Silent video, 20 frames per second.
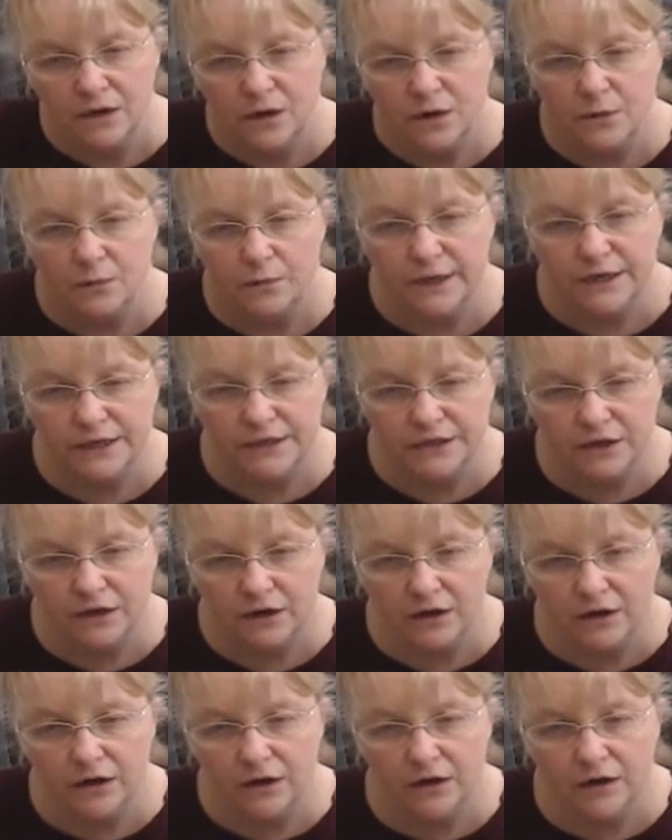which
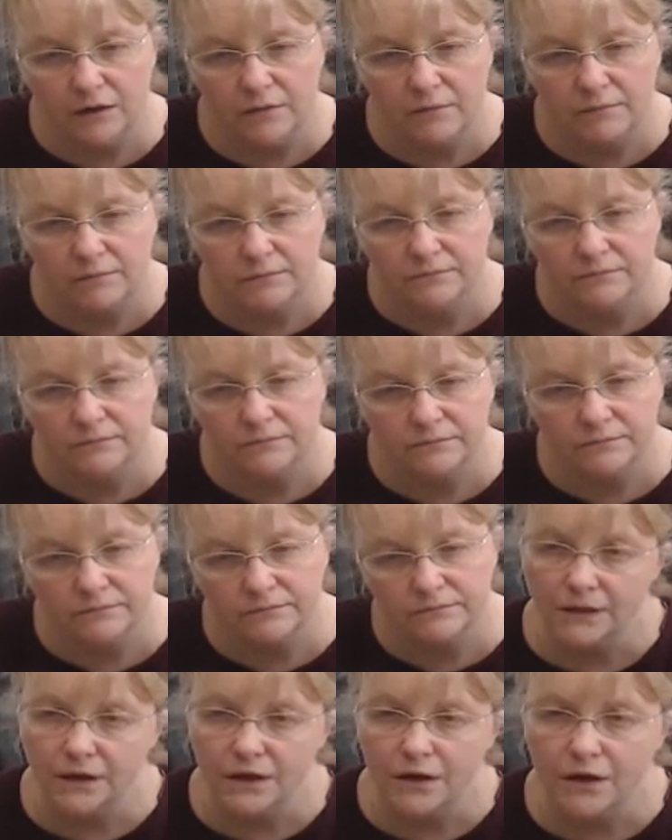are
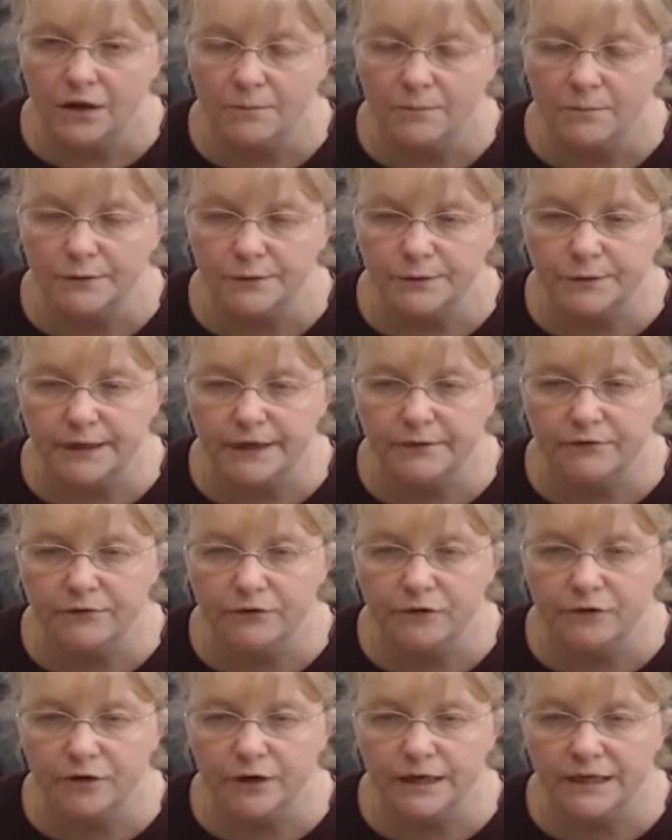between
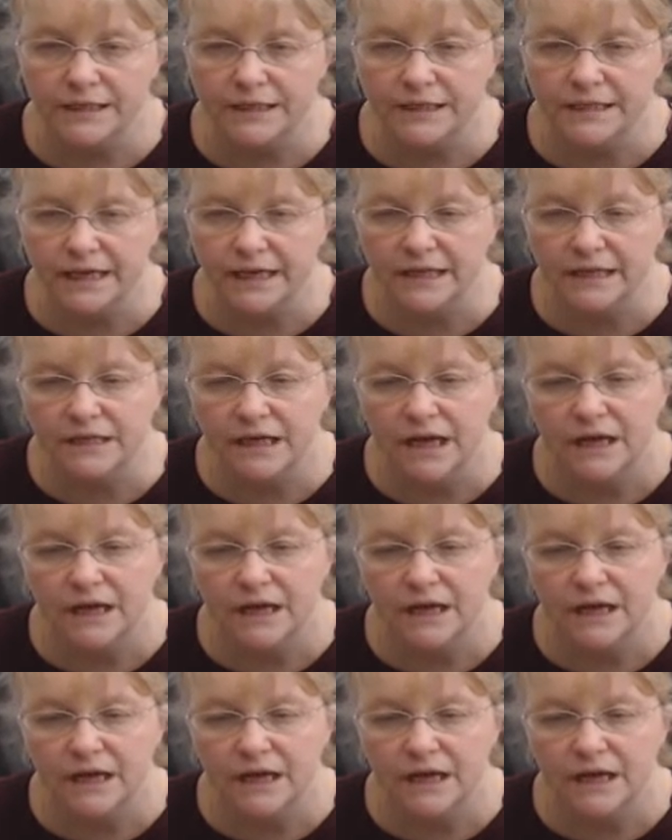4 and 6.